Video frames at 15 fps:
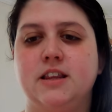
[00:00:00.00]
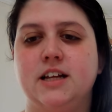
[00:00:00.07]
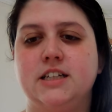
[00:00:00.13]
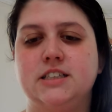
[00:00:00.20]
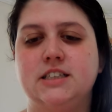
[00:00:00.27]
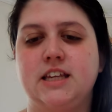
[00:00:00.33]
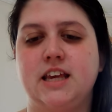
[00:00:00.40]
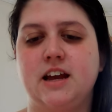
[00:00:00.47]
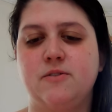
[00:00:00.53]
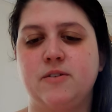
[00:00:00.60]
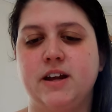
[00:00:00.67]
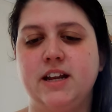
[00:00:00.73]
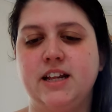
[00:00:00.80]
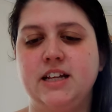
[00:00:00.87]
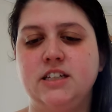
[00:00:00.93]
Let's get
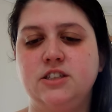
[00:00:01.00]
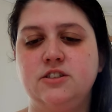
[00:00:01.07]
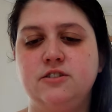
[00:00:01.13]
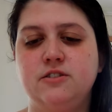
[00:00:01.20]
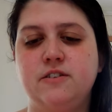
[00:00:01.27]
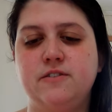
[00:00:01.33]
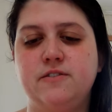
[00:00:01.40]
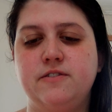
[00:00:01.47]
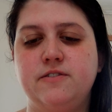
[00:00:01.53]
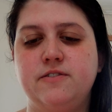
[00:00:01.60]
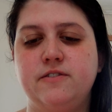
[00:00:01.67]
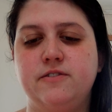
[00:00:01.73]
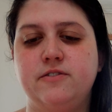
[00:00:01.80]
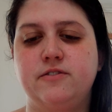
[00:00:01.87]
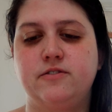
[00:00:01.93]
right into
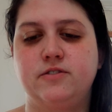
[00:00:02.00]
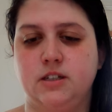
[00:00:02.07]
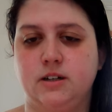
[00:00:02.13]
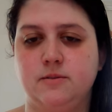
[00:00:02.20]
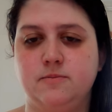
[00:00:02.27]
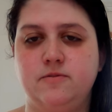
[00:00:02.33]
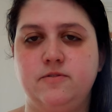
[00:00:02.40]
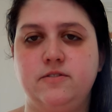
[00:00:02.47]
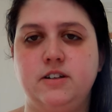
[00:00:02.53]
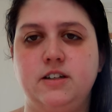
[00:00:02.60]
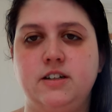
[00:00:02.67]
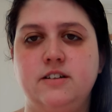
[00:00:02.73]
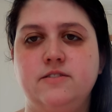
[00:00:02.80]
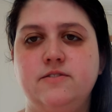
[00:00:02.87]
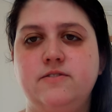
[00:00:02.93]
some
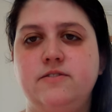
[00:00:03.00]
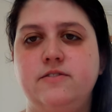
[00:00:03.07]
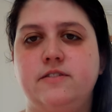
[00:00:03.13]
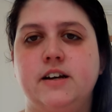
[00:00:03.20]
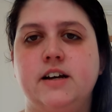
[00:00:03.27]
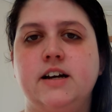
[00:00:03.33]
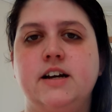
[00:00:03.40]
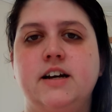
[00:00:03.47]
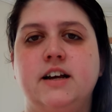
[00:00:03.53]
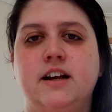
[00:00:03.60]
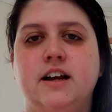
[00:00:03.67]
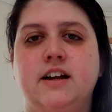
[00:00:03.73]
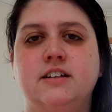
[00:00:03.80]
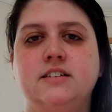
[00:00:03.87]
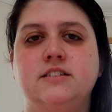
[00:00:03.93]
fun
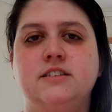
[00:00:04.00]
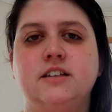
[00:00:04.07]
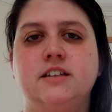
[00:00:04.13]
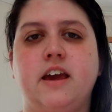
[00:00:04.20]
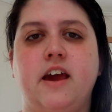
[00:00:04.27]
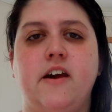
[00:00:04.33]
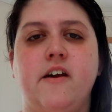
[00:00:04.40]
facts. Okay.